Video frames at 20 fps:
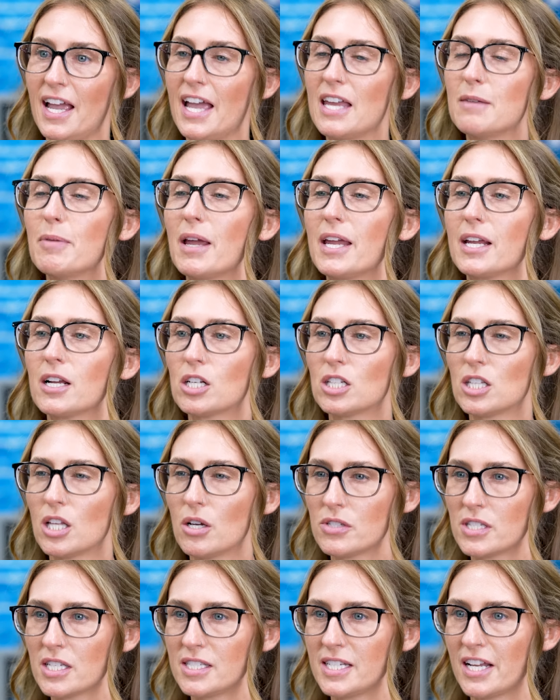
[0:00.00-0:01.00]
and paying
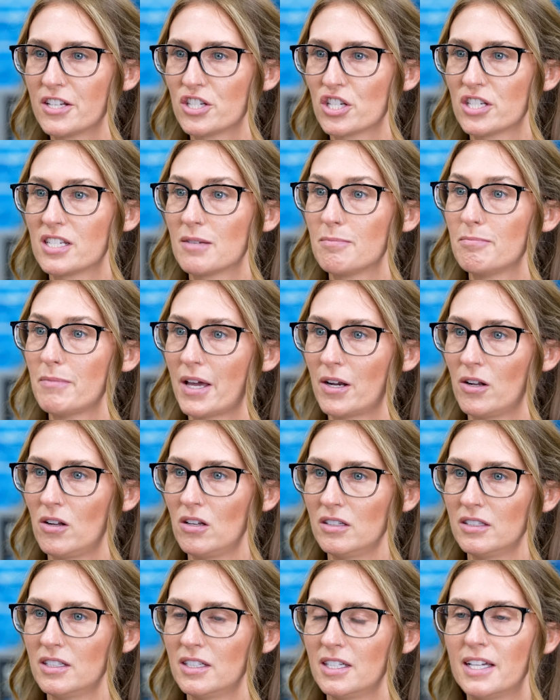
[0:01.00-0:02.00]
close attention to
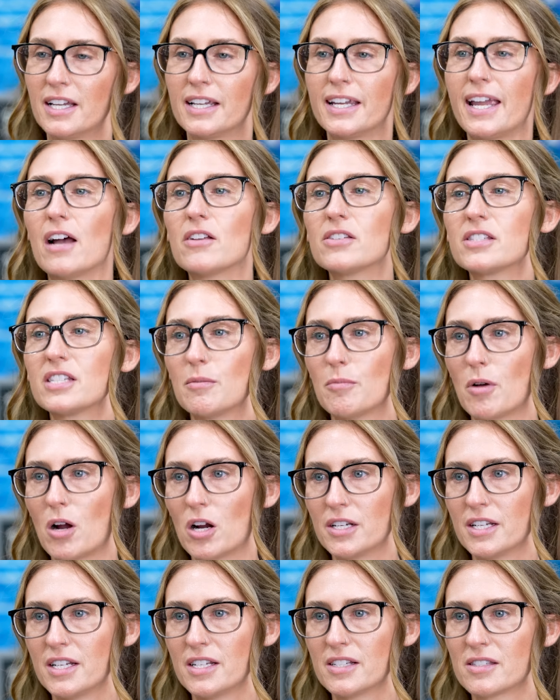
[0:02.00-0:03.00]
metal, calcium
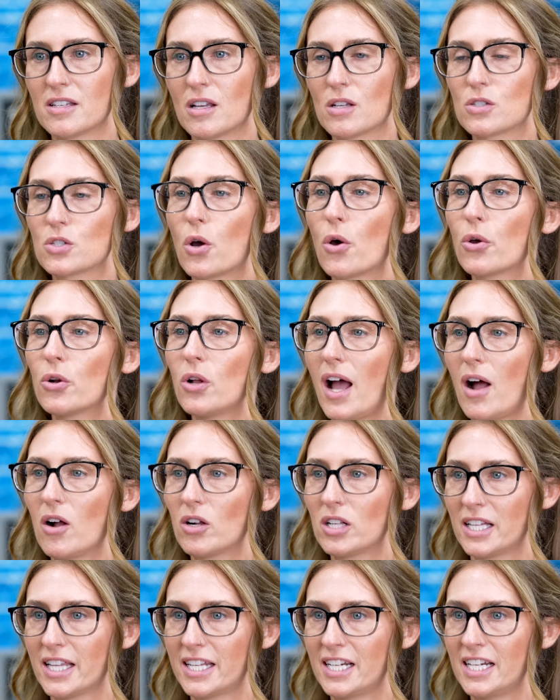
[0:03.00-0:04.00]
hardness, total
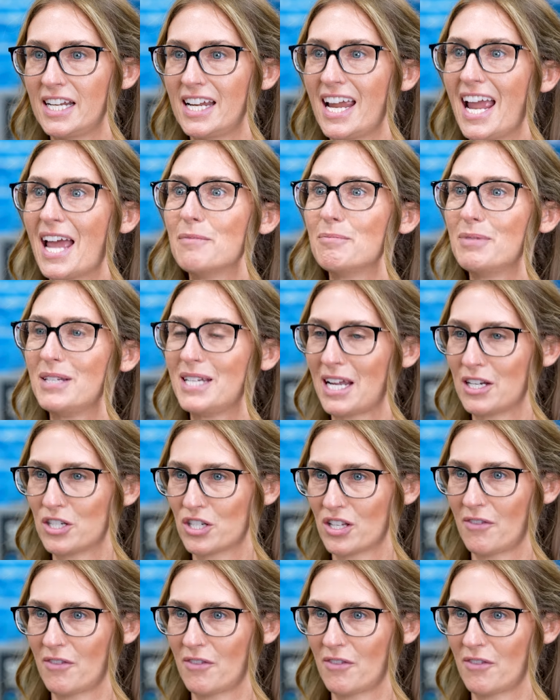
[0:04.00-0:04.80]
alkalinity, and pH